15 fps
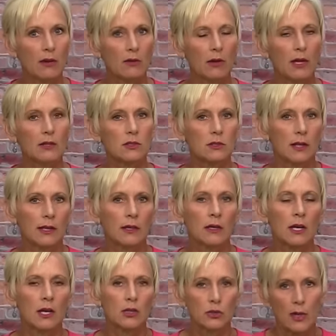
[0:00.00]
You're not like
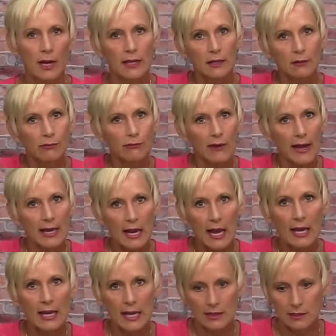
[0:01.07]
trying to fight
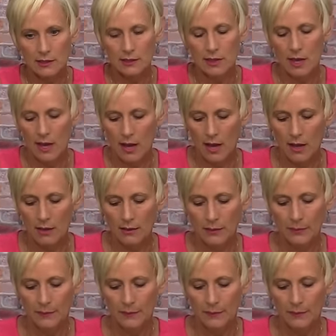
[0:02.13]
against the